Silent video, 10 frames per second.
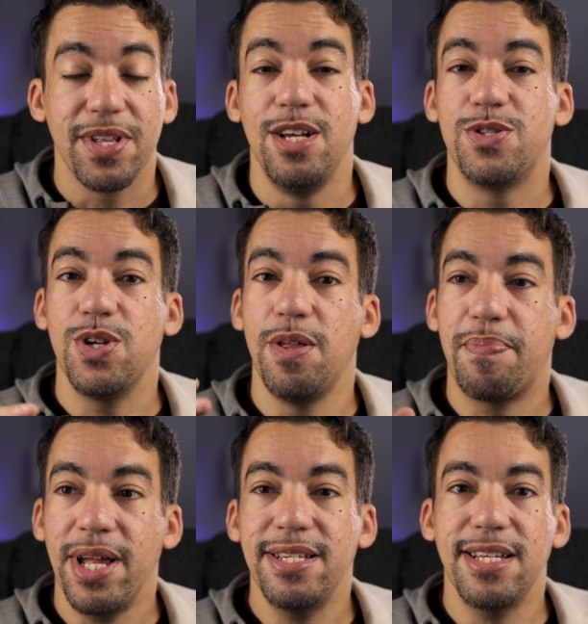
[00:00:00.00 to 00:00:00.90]
So the
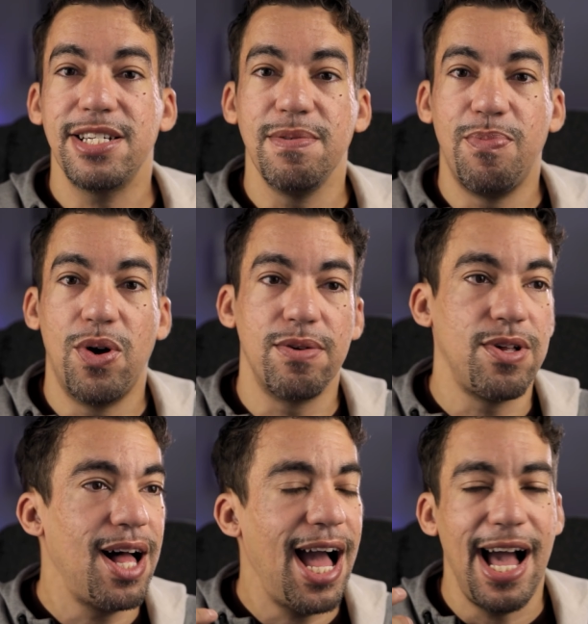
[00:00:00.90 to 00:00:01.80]
PlayStation
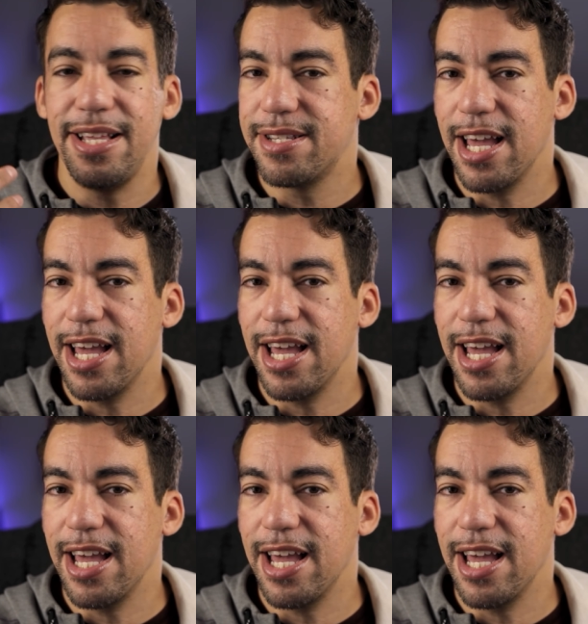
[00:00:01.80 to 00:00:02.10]
Portal has